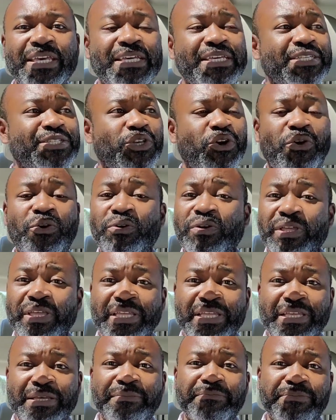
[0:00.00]
So
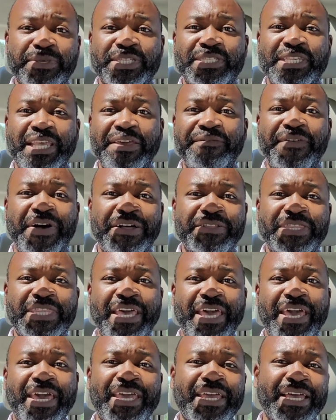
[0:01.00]
be safe out
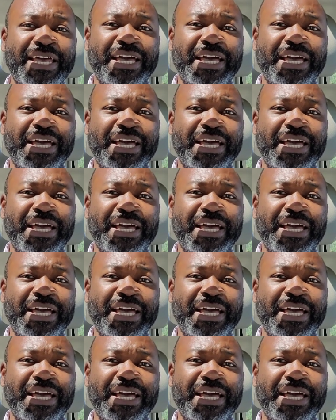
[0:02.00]
there.